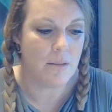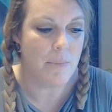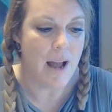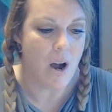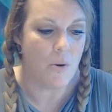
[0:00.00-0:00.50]

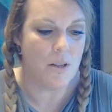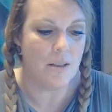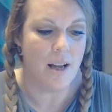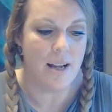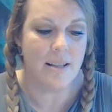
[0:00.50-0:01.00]
power
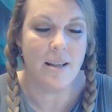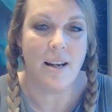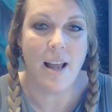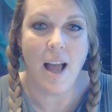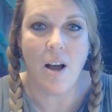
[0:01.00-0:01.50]
lies in
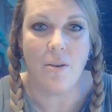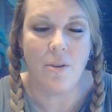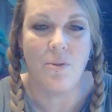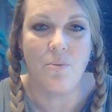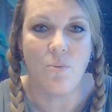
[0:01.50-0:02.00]
how
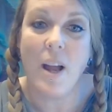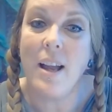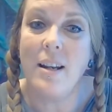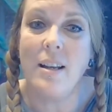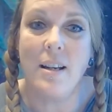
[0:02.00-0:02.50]
they're
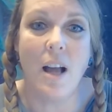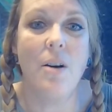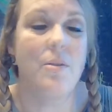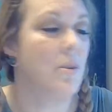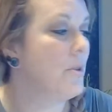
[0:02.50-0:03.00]
read and
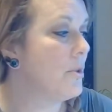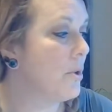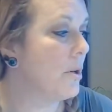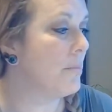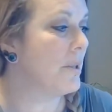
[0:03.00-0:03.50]
how they're
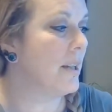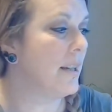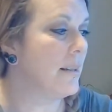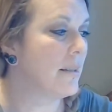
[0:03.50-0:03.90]
interpreted.